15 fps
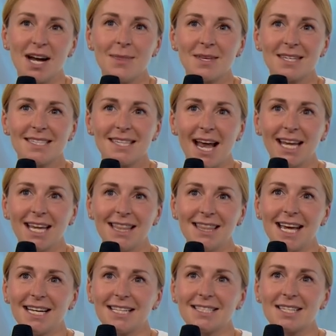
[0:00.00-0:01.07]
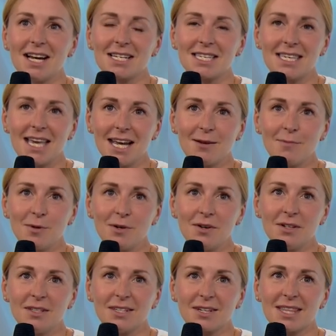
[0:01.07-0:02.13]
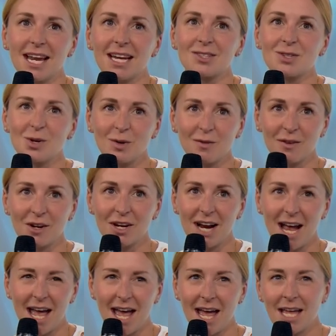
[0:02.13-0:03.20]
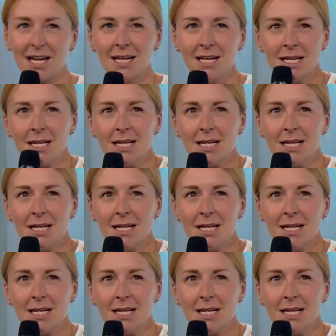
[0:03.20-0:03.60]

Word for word: And the second that it's not gettable or that it's over your head,